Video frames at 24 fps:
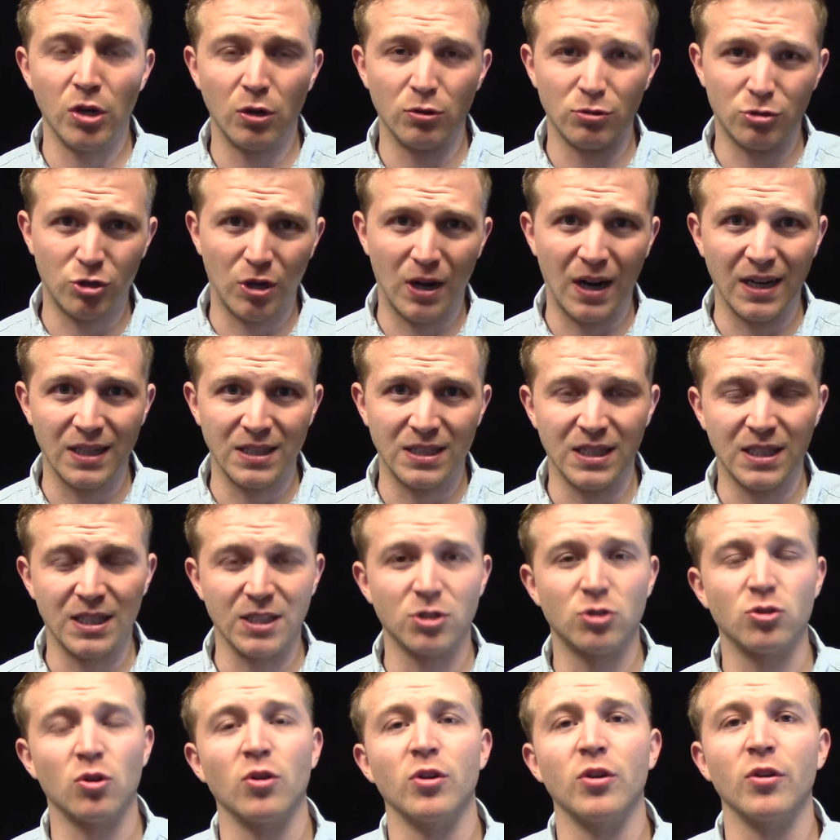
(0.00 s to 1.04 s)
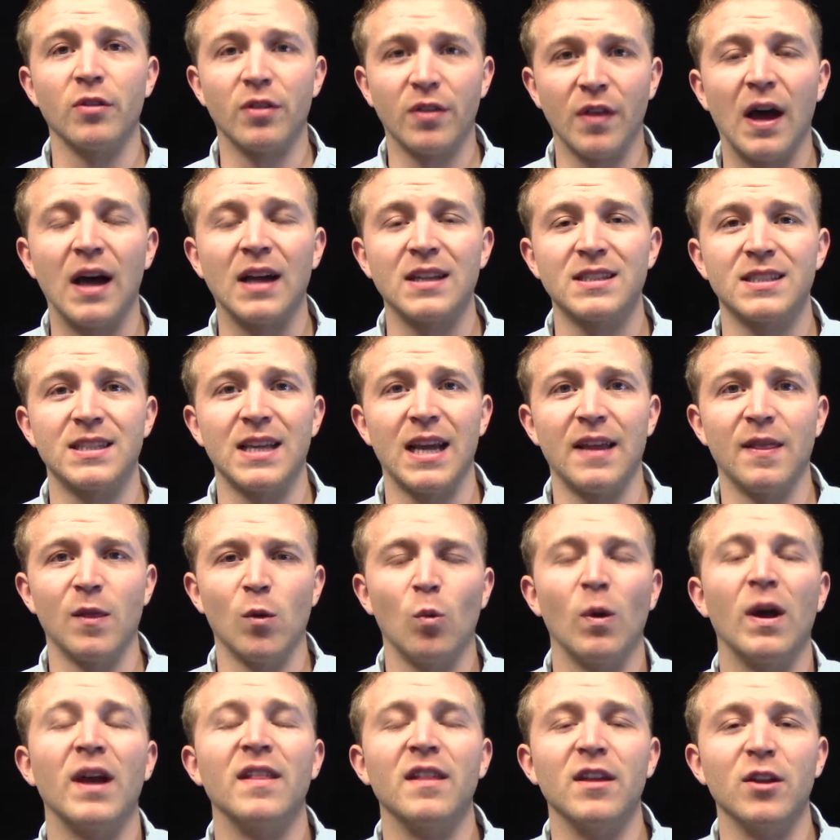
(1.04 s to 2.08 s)
trying to control your thoughts and the
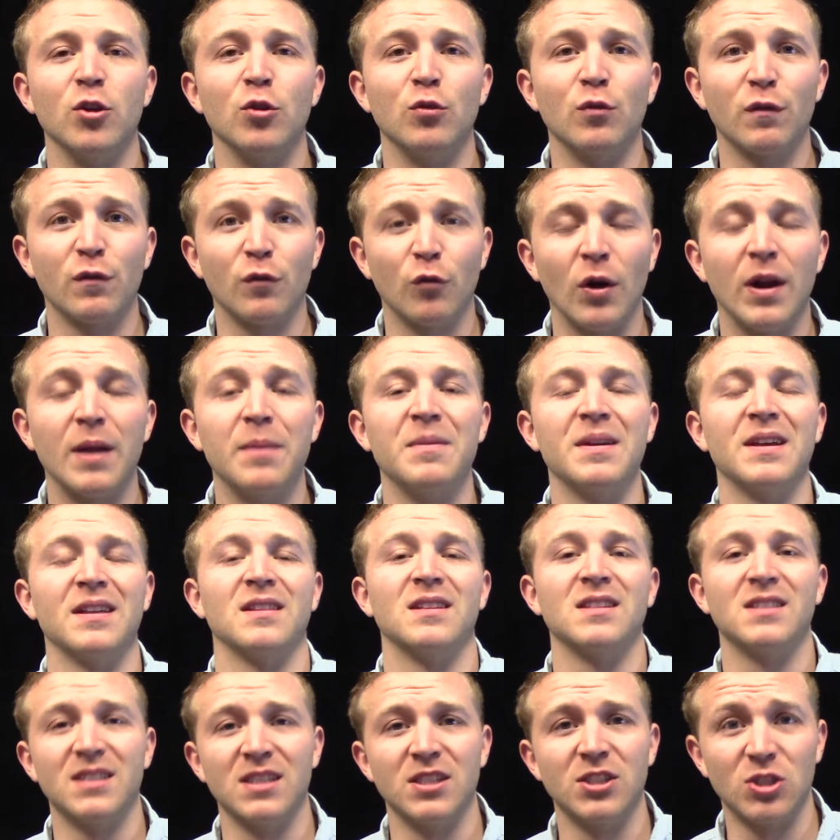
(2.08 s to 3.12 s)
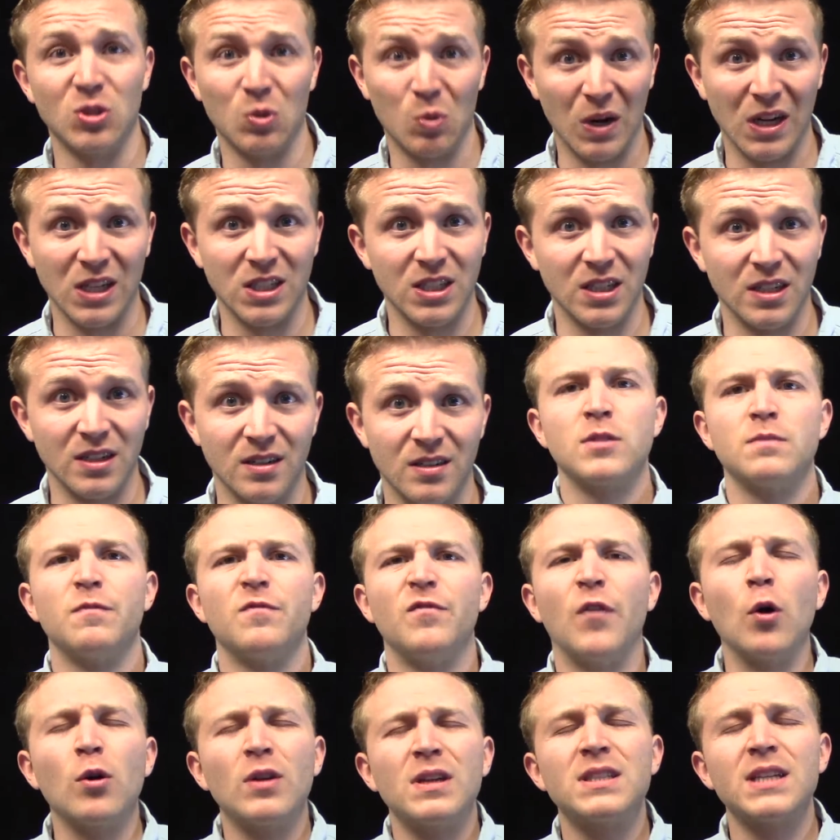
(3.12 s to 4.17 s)
way that you're framing the situation.
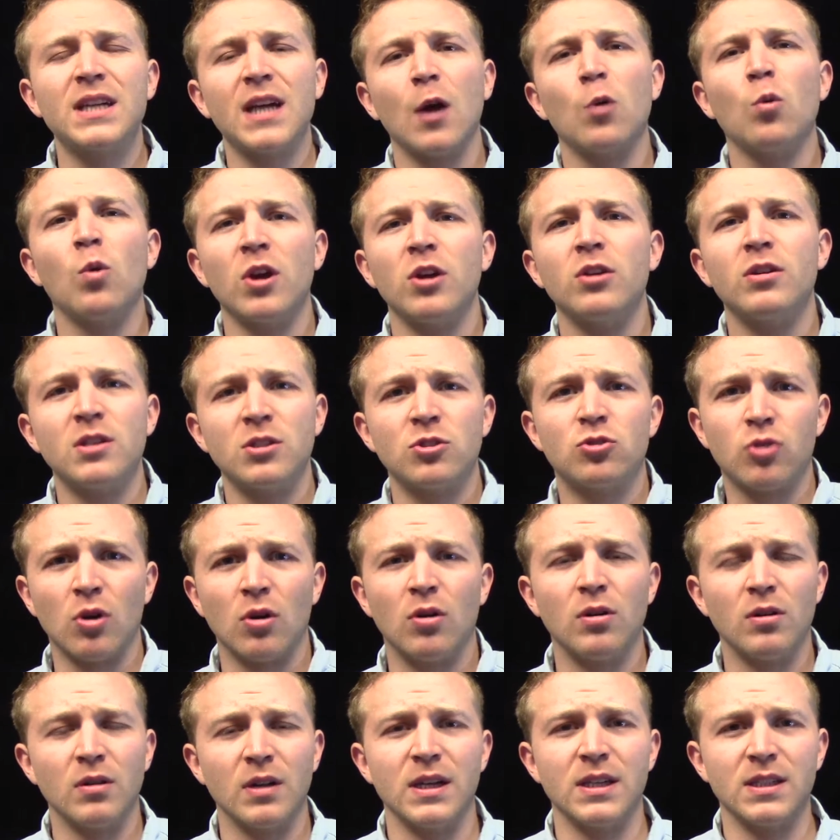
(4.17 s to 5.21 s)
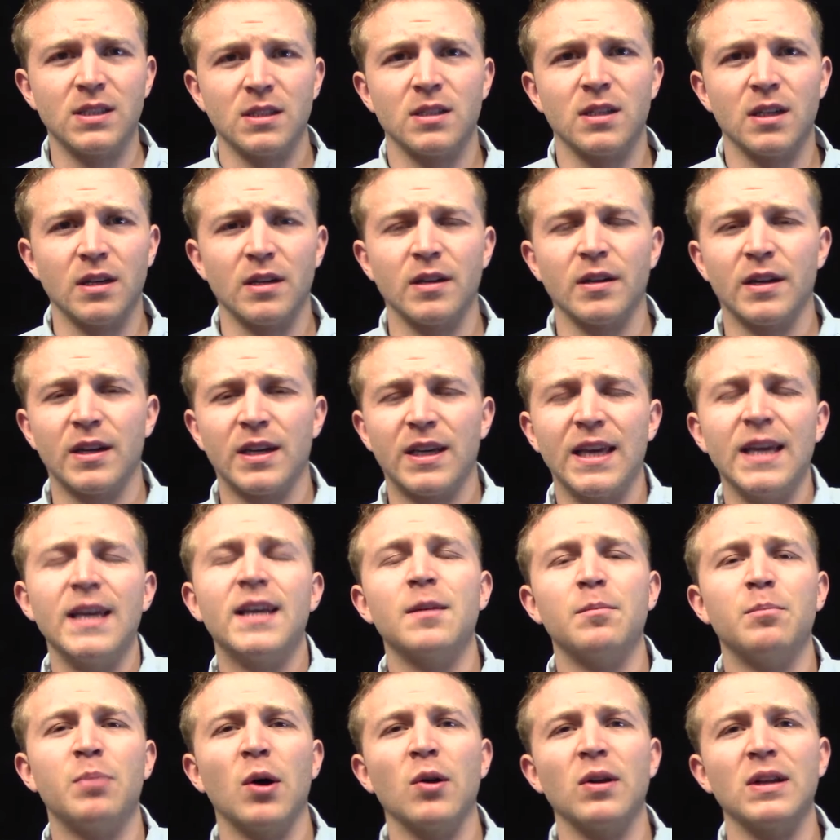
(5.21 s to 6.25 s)
Focusing on what you control is a key
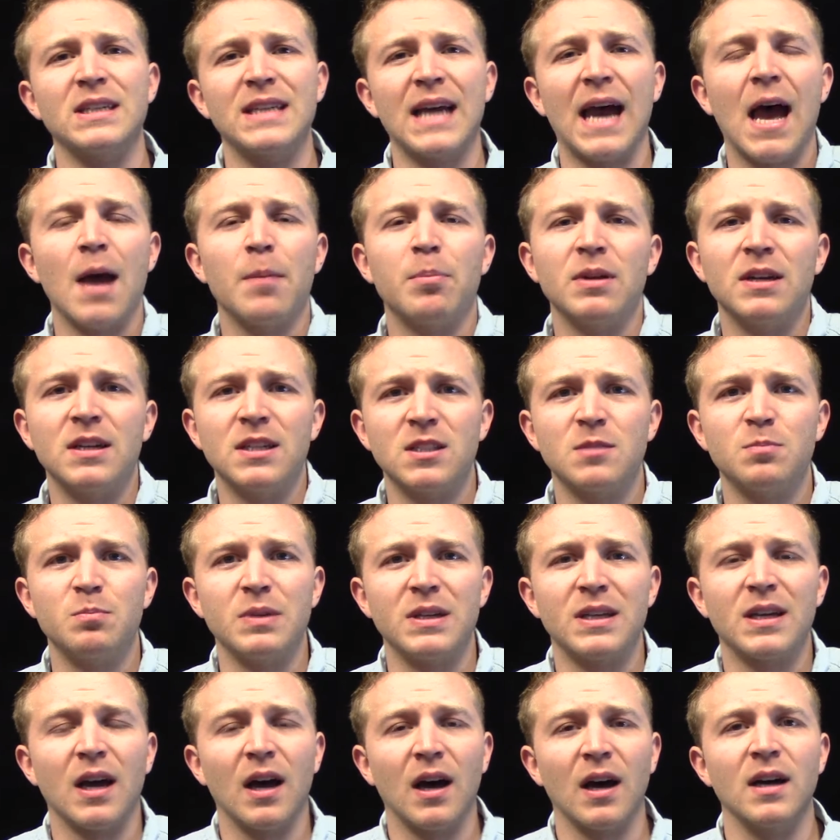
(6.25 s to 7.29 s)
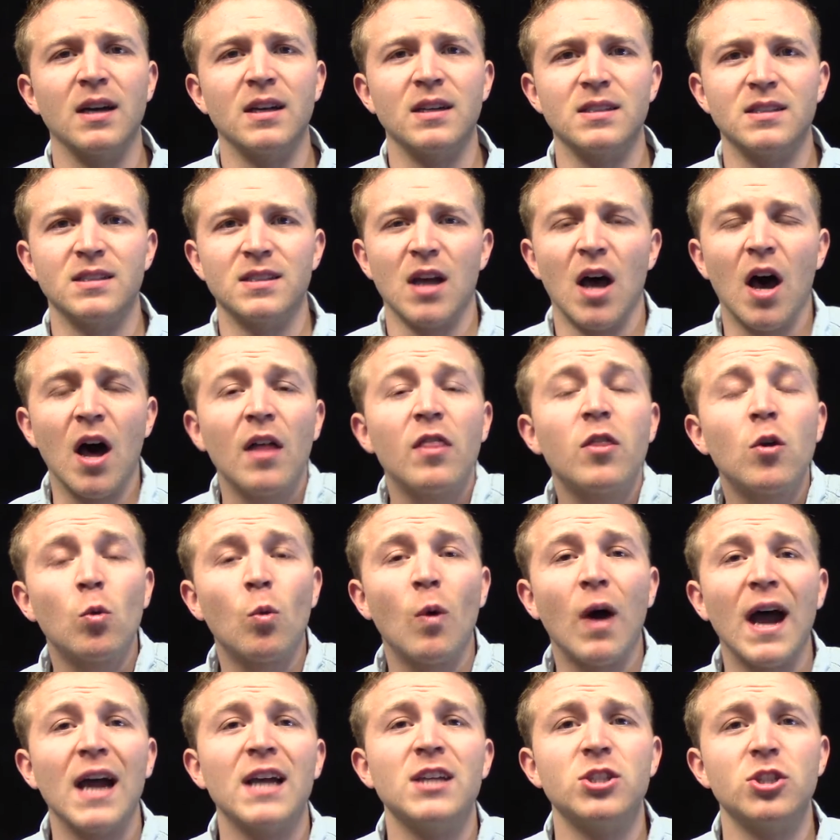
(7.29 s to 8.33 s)
component to happiness, because
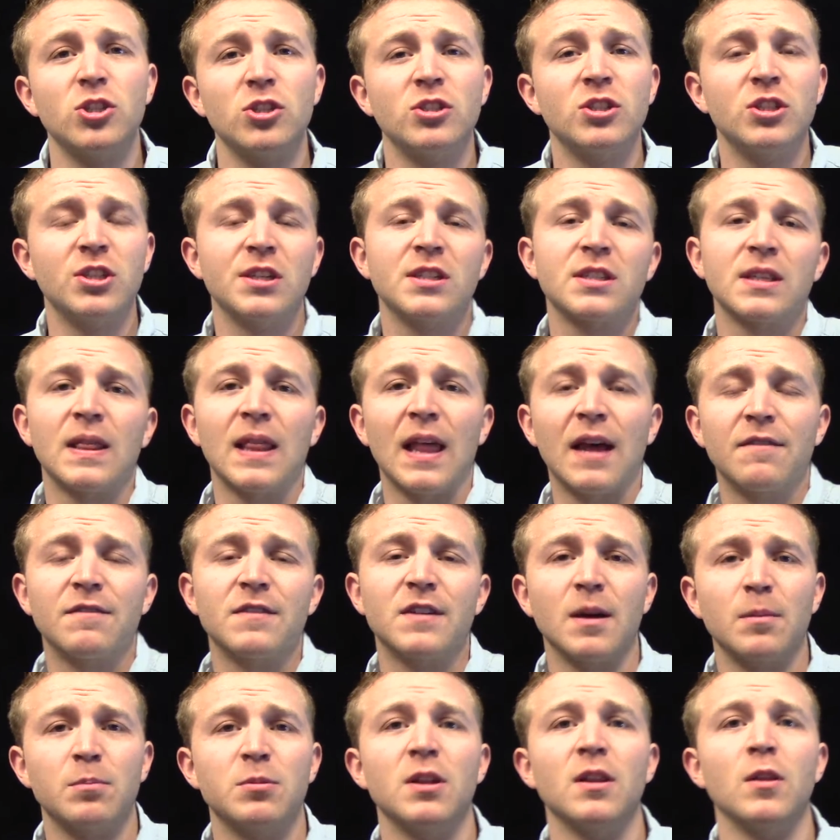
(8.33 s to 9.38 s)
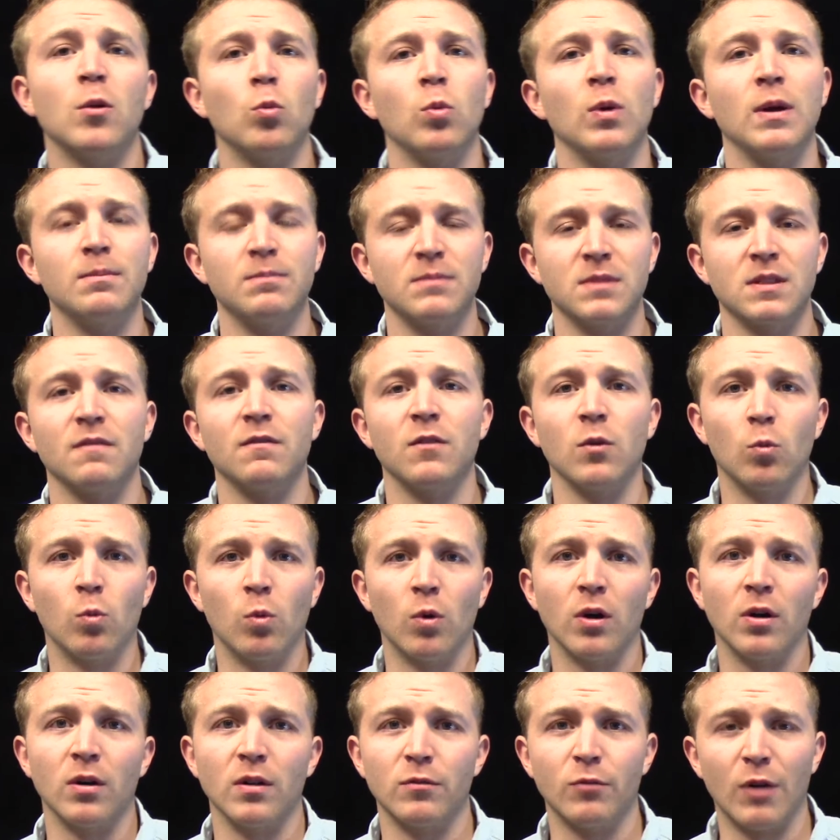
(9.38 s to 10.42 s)
otherwise you're just left up to the whims of the
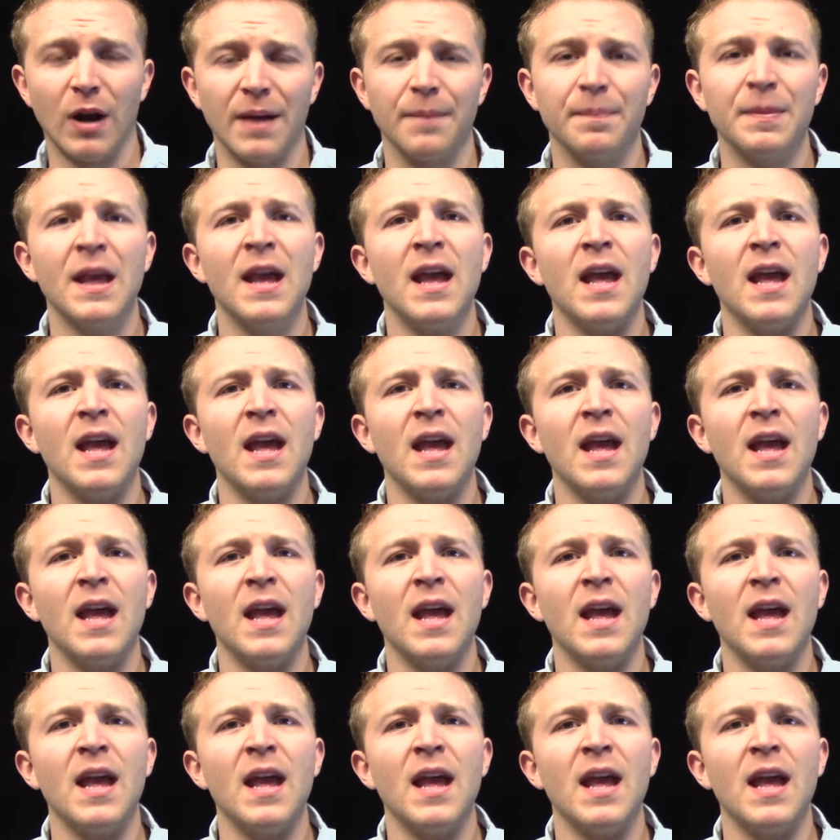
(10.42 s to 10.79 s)
world, right?